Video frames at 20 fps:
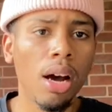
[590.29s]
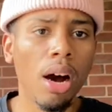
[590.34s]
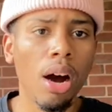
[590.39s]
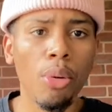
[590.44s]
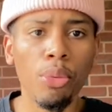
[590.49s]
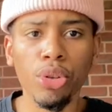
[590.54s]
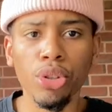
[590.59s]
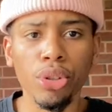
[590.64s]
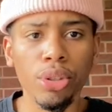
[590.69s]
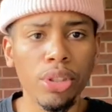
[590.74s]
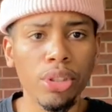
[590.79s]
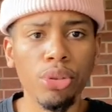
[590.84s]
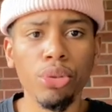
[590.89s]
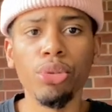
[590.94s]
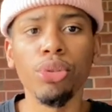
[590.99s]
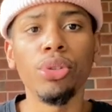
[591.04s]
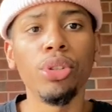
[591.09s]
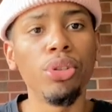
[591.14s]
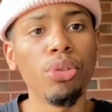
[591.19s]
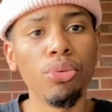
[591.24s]
which you can
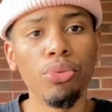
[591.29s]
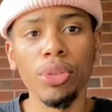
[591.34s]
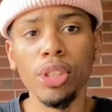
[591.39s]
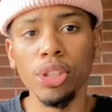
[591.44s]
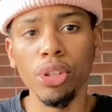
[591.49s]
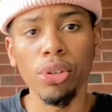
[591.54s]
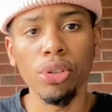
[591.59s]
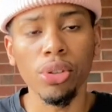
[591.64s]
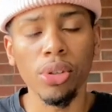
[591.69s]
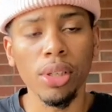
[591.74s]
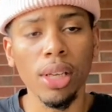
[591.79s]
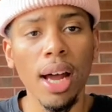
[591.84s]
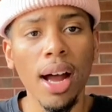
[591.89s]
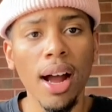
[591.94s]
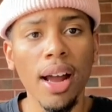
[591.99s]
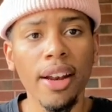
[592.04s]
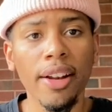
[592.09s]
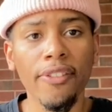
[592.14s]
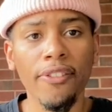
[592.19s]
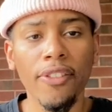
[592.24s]
do research
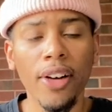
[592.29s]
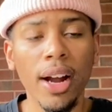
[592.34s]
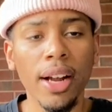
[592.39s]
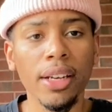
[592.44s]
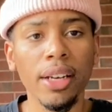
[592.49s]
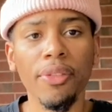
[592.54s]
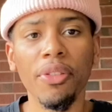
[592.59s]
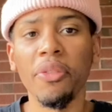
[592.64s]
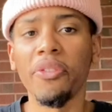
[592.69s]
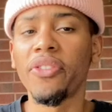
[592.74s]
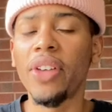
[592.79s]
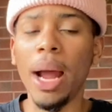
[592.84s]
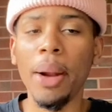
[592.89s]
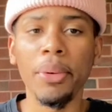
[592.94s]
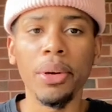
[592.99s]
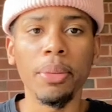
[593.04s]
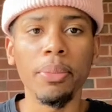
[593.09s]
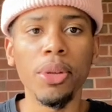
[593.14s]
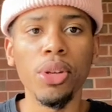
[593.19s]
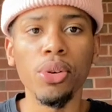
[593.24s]
online and find different
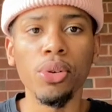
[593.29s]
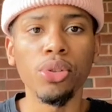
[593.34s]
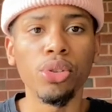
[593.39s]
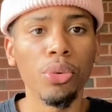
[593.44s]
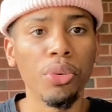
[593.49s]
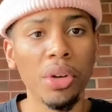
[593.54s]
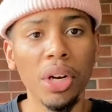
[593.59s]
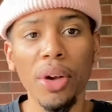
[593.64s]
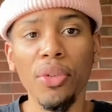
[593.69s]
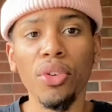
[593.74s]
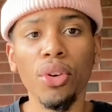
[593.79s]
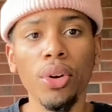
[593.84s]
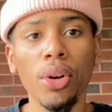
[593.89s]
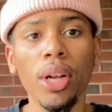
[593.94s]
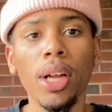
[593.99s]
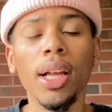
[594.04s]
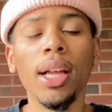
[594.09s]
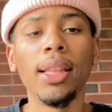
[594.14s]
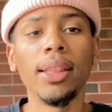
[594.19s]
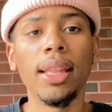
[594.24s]
fabric mills or whatever
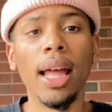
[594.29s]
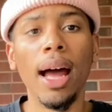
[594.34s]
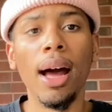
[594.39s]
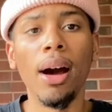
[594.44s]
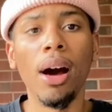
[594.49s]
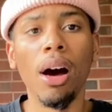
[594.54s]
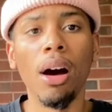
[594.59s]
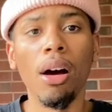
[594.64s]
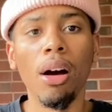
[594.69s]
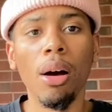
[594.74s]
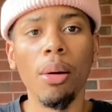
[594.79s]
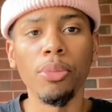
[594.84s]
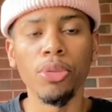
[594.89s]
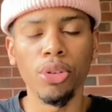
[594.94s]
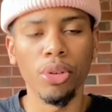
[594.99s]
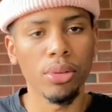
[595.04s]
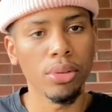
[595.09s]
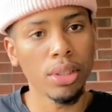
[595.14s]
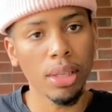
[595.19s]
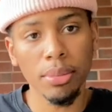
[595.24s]
that,
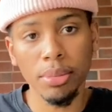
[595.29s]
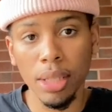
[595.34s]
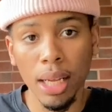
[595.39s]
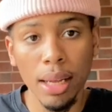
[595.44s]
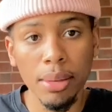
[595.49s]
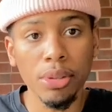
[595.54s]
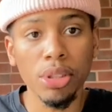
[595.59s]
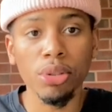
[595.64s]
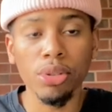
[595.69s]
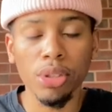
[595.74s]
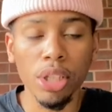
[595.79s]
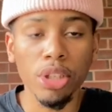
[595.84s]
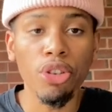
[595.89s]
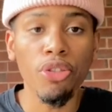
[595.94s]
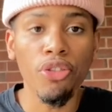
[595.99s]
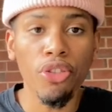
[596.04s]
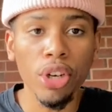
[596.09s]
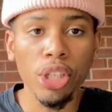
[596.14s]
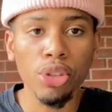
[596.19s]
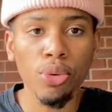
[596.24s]
you know, sometimes they'll send you
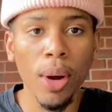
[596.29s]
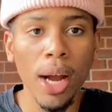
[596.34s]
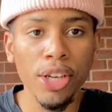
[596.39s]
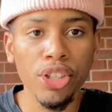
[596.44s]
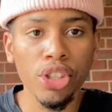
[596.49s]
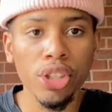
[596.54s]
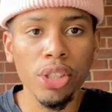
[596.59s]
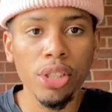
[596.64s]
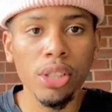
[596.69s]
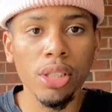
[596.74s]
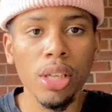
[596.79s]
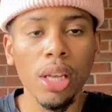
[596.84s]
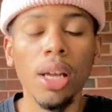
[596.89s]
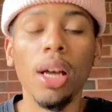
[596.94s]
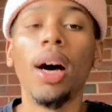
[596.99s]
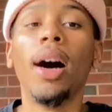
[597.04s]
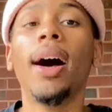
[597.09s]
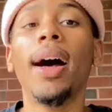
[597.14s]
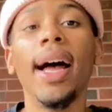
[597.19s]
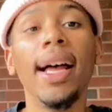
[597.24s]
free swatches.
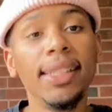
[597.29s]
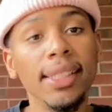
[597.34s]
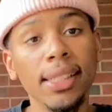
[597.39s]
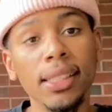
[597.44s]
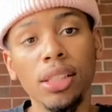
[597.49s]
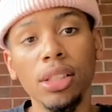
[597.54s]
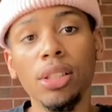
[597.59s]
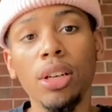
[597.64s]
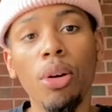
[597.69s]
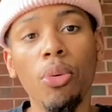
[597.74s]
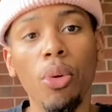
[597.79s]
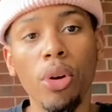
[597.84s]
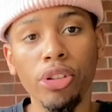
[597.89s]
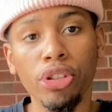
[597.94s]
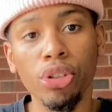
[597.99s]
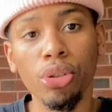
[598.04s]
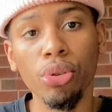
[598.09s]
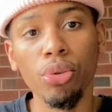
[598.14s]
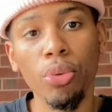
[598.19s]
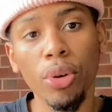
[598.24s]
Etsy's a good one
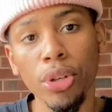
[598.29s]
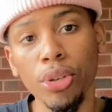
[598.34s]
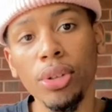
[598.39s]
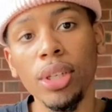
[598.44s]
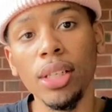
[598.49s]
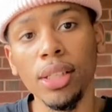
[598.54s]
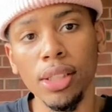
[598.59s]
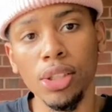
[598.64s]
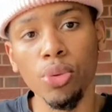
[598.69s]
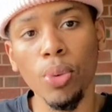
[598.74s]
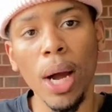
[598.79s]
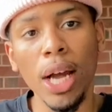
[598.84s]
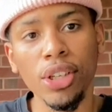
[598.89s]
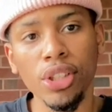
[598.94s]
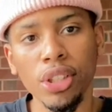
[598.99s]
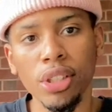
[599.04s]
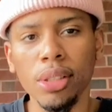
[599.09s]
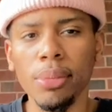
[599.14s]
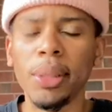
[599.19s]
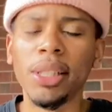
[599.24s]
too, where you can get
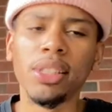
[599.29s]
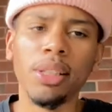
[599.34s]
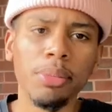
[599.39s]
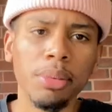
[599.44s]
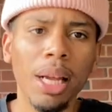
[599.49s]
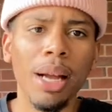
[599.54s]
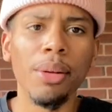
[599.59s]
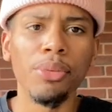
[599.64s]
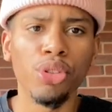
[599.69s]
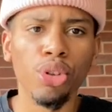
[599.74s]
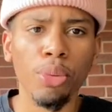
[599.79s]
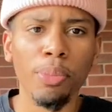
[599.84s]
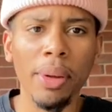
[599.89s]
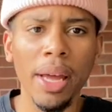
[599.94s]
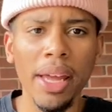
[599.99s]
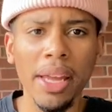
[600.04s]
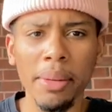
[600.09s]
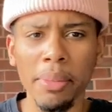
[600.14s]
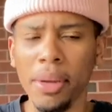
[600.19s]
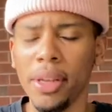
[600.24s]
swatches, but sometimes you'll
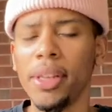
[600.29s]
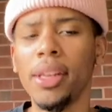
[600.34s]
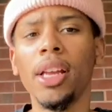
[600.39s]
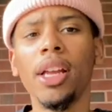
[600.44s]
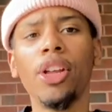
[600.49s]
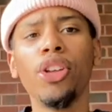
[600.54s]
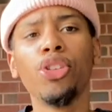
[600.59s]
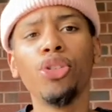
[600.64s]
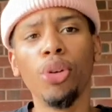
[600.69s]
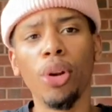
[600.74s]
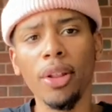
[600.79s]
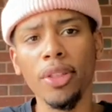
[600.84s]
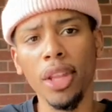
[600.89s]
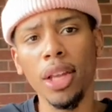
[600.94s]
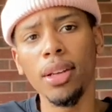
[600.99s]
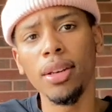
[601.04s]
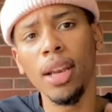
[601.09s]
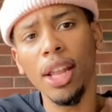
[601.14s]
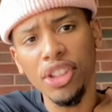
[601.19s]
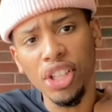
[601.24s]
pay, but, you know,
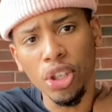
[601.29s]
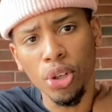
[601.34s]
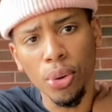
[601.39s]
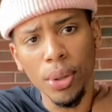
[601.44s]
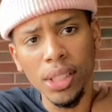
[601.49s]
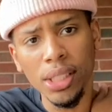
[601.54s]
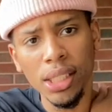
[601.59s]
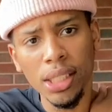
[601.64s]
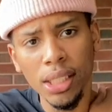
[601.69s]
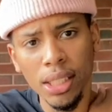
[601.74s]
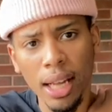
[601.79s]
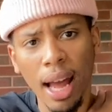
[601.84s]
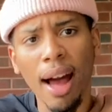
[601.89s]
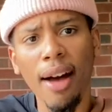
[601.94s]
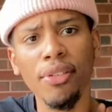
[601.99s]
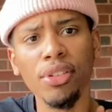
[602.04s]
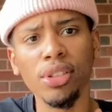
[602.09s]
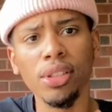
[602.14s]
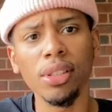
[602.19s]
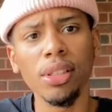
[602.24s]
nothing crazy.
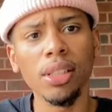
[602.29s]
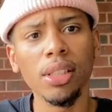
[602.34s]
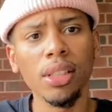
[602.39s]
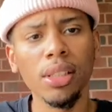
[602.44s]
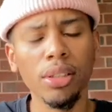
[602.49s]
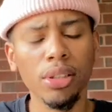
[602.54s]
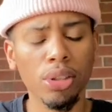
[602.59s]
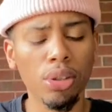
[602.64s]
Obviously, you